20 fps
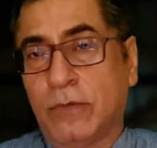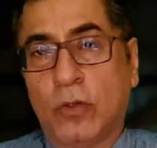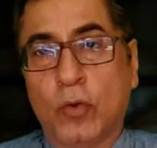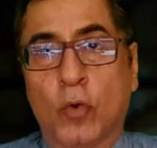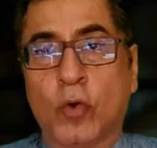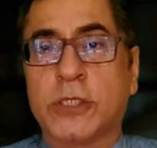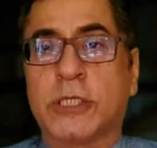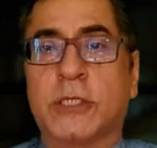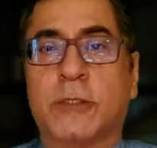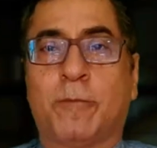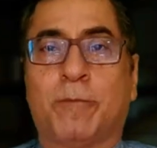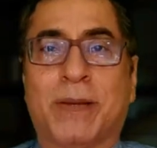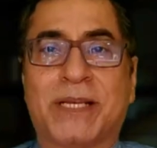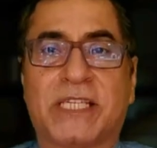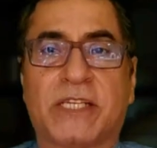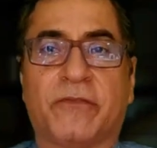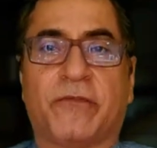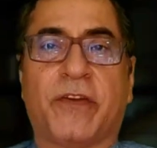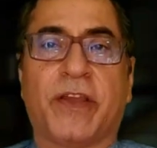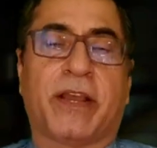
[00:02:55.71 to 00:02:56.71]
no
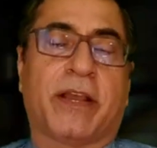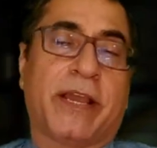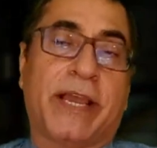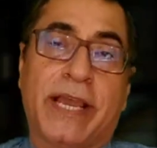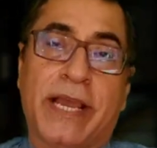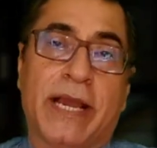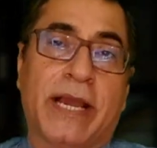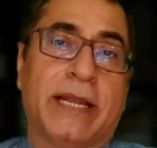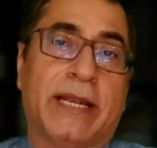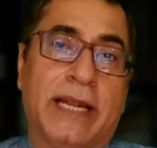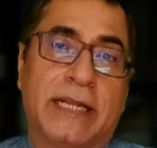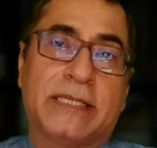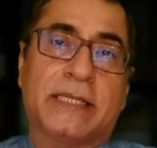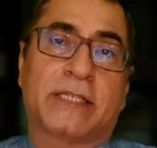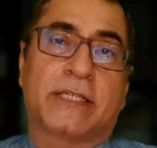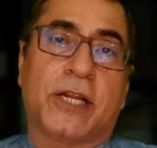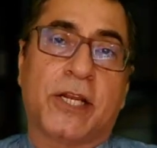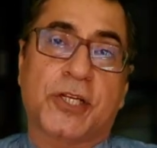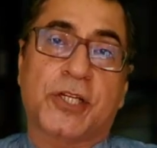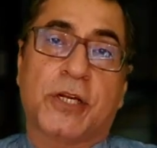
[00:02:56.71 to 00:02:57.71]
specific AI
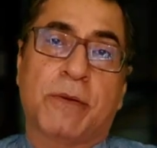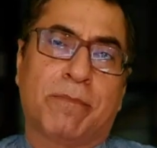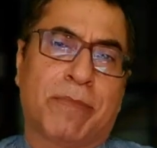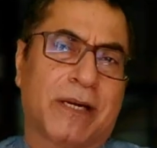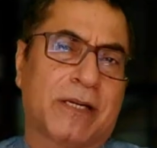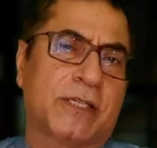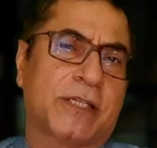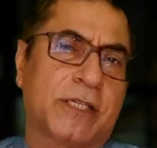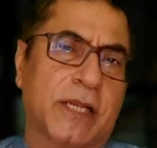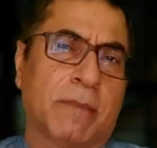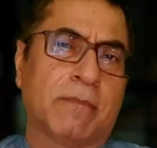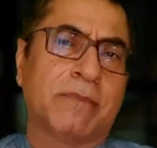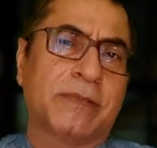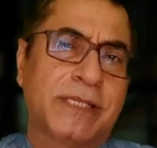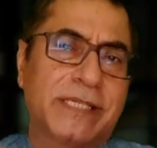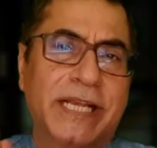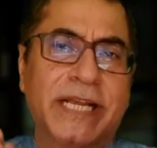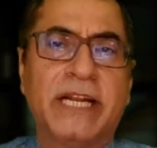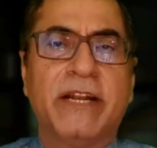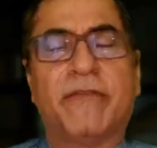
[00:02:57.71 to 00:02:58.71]
legislation, but some
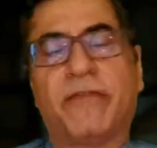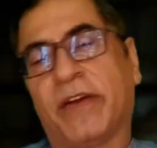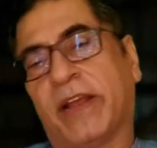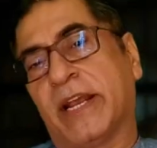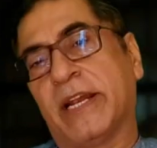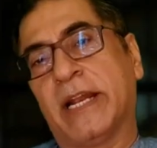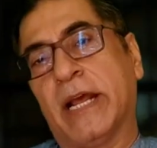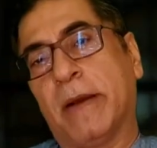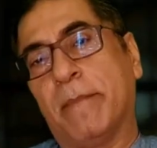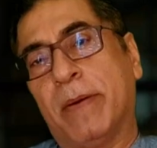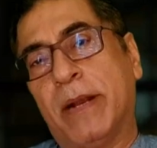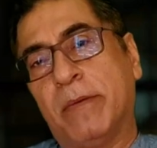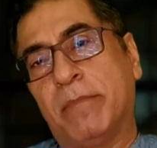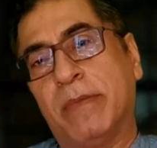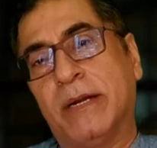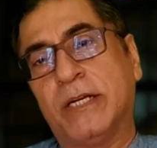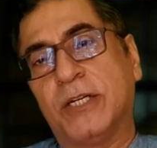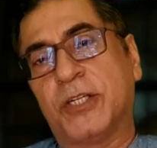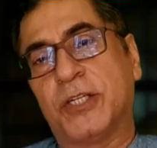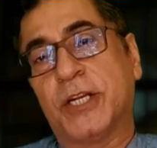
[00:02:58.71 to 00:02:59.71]
significant
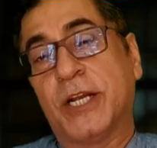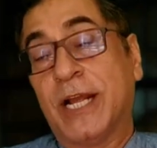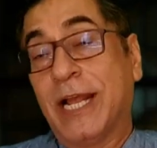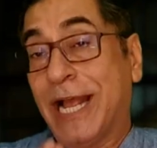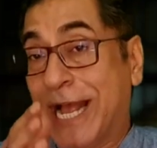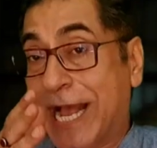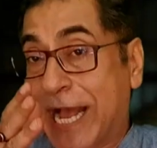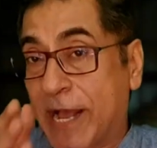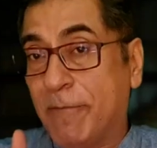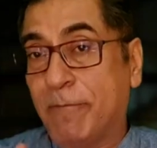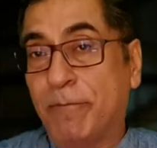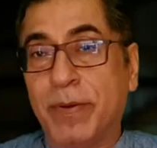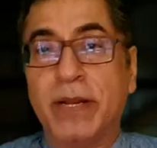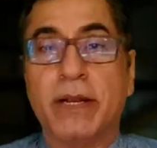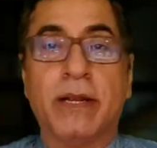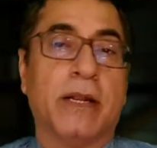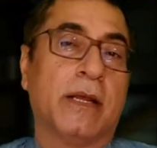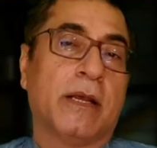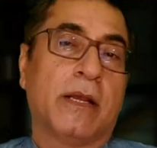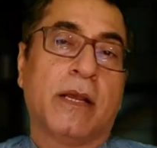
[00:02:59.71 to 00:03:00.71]
amendments have
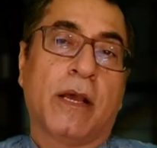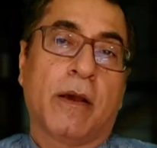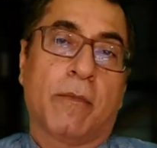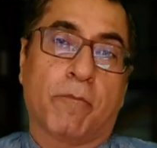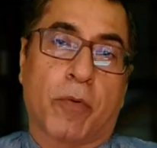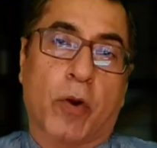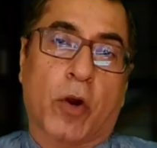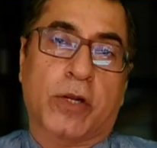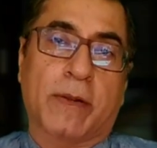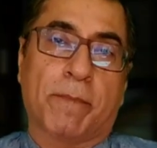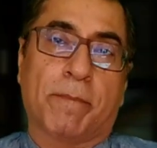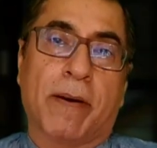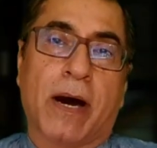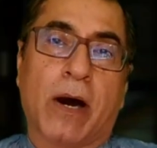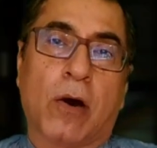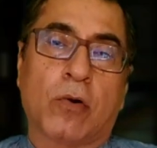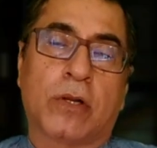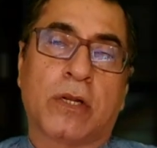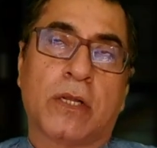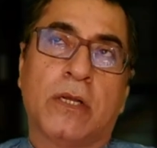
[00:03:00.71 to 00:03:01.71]
been brought
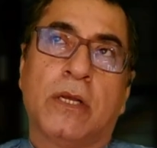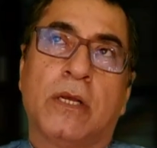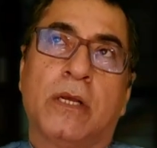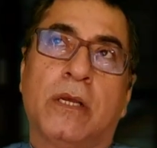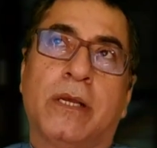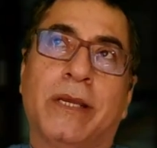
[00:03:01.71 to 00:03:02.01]
about